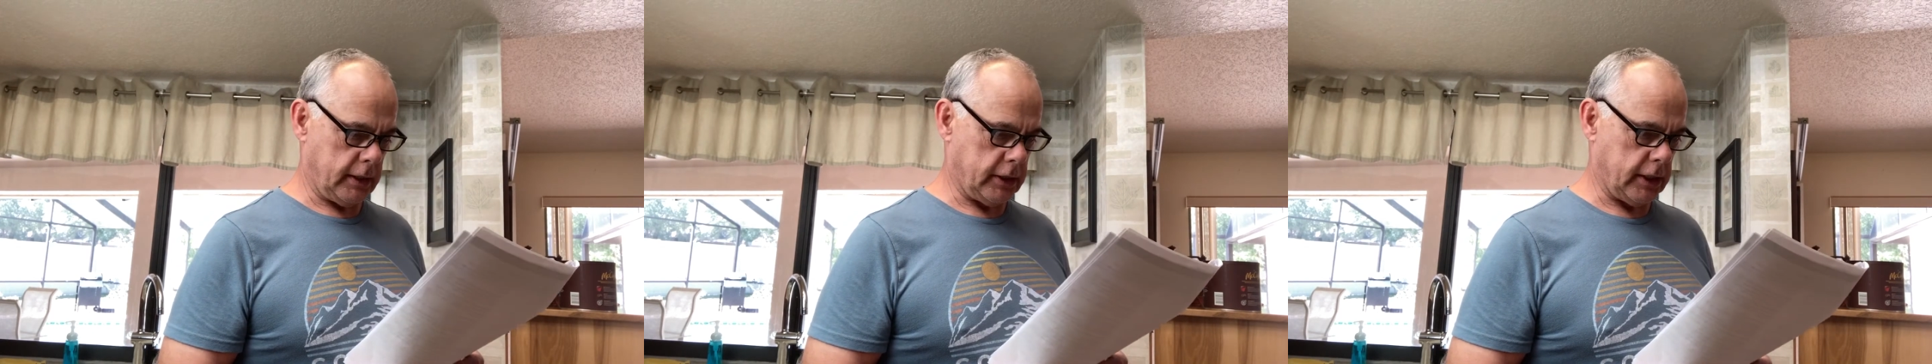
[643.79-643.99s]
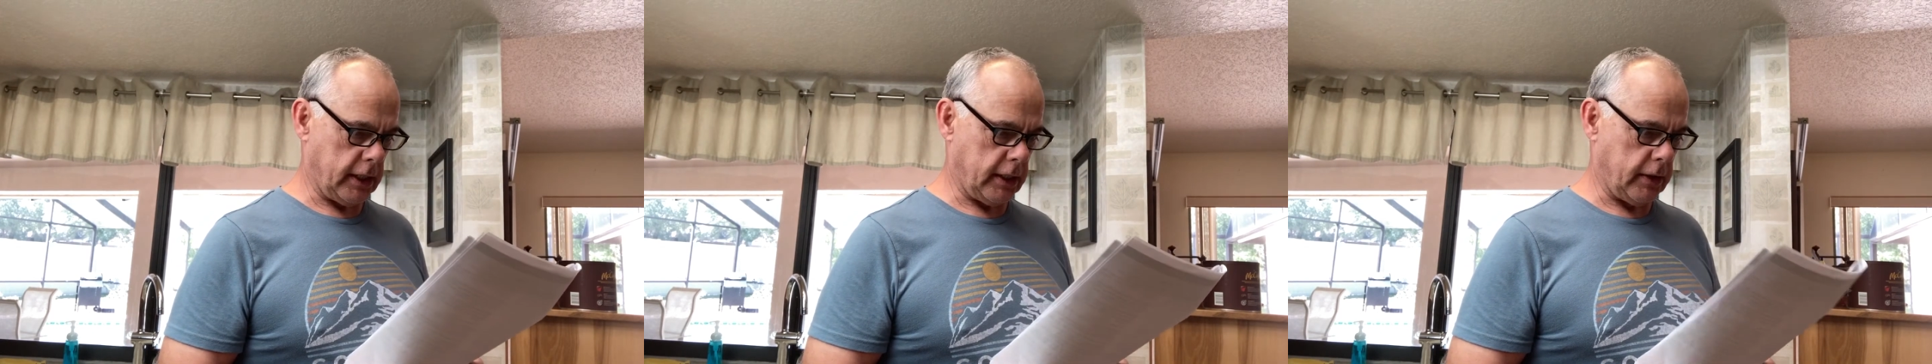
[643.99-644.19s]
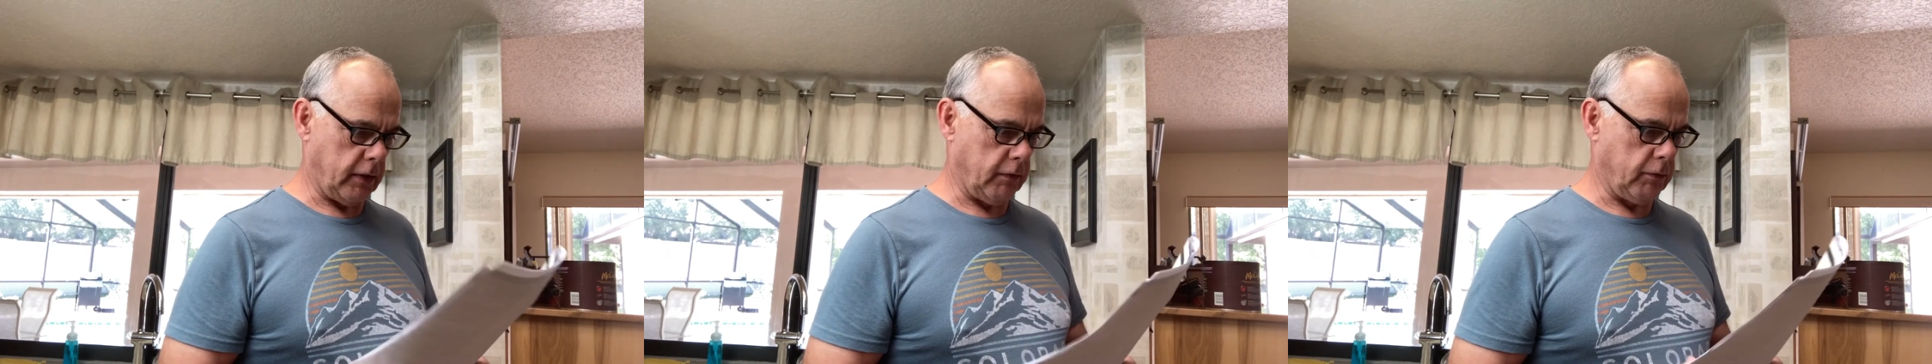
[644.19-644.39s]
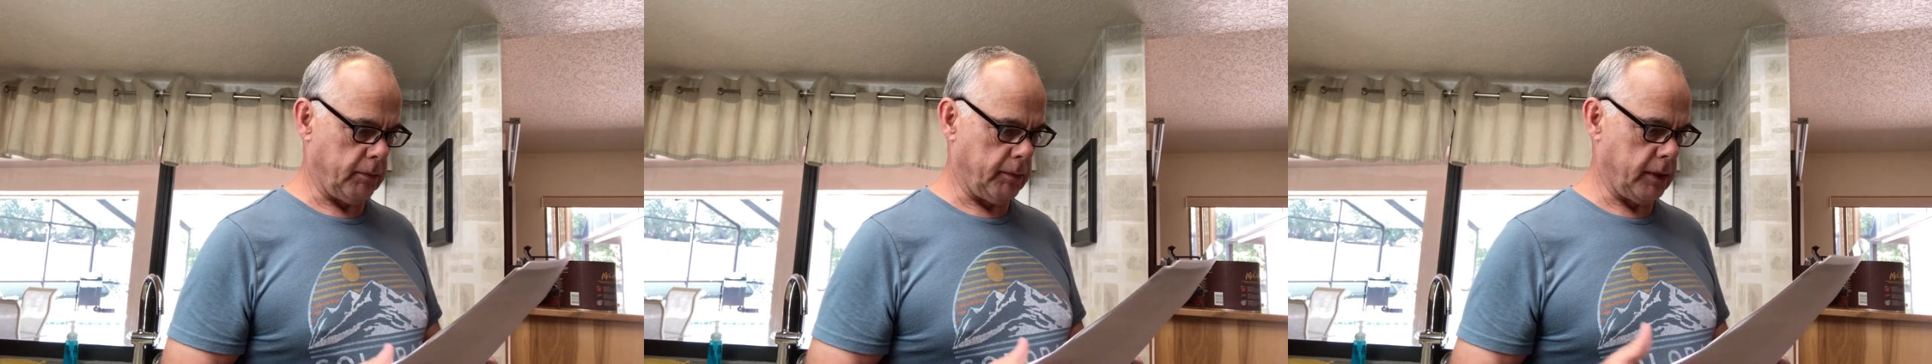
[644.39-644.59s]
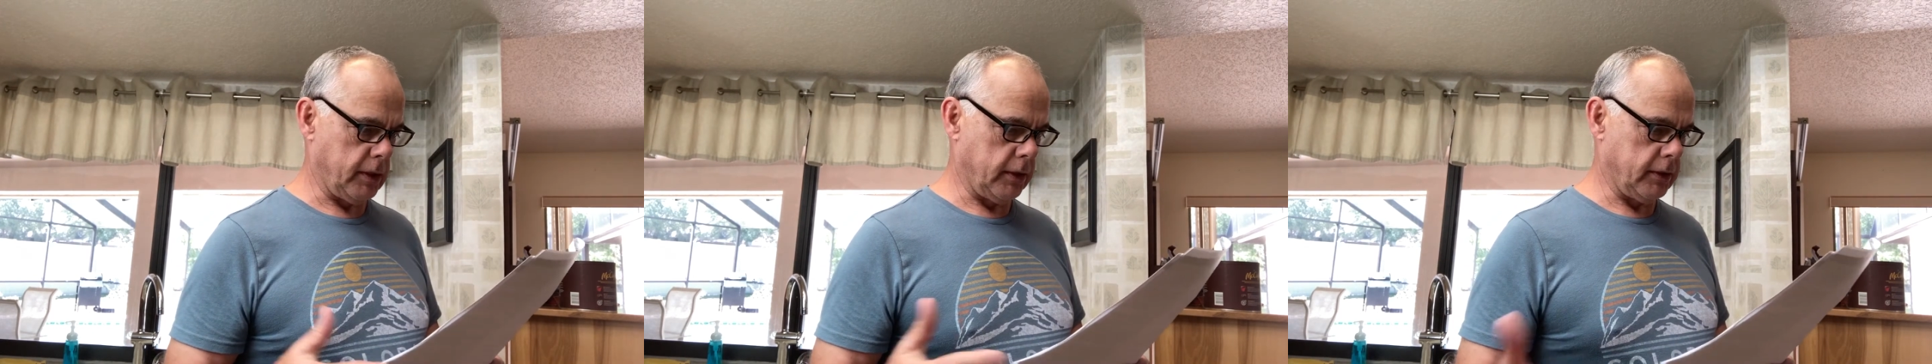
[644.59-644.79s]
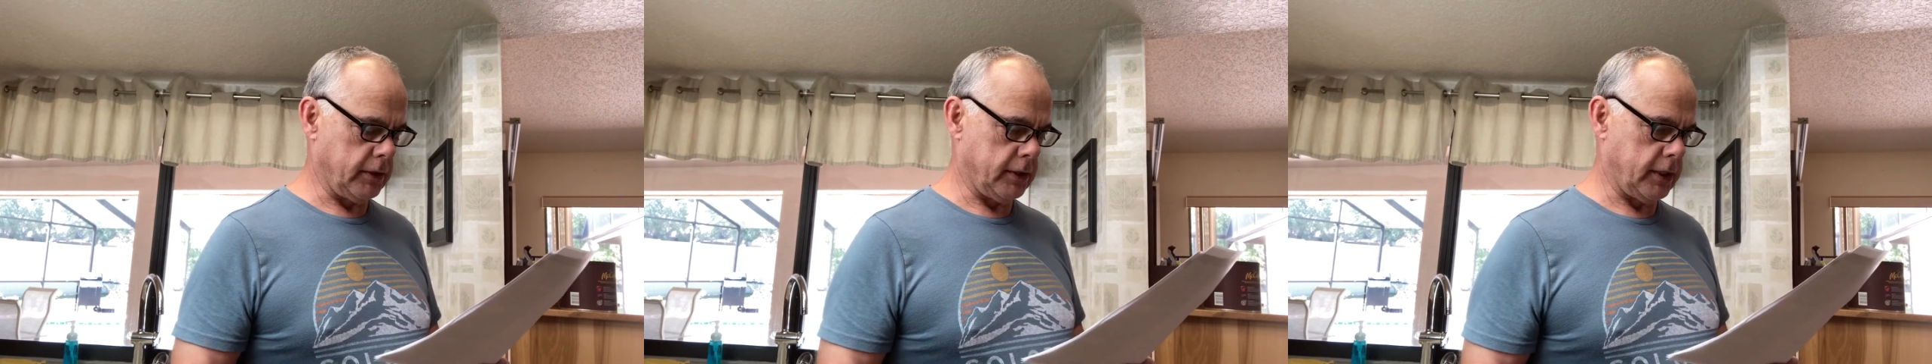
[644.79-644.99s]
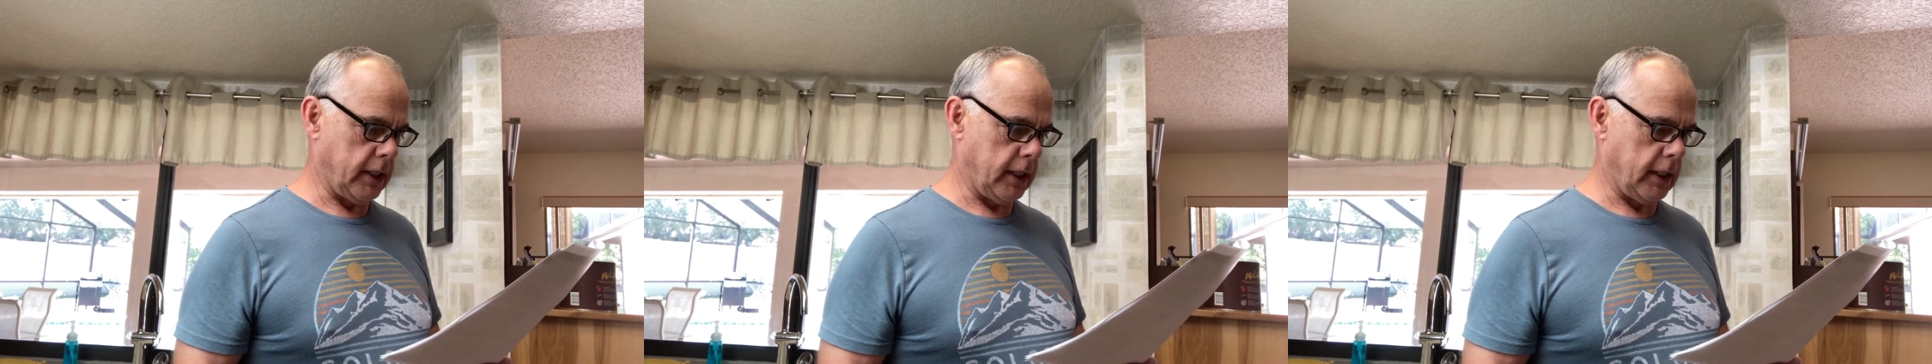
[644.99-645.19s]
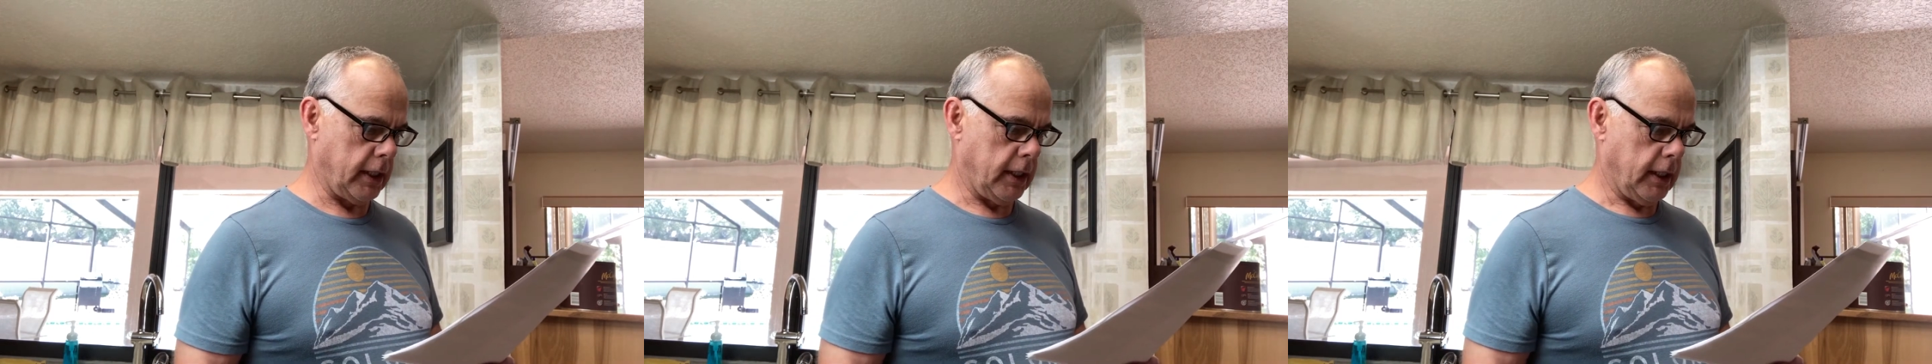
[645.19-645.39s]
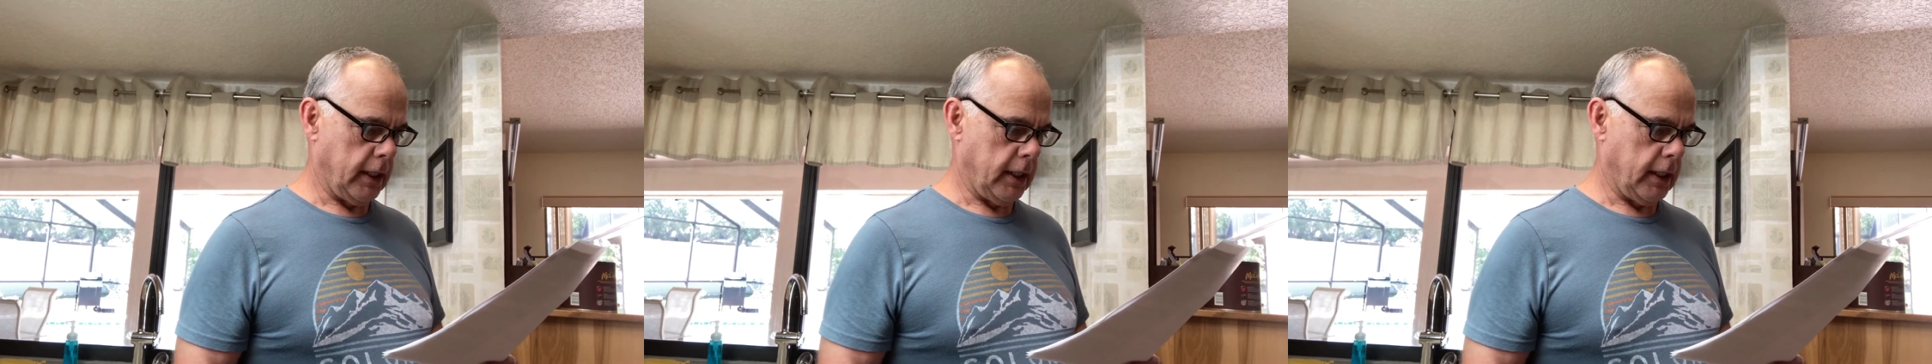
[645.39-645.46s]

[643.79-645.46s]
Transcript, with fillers: check over, because uh,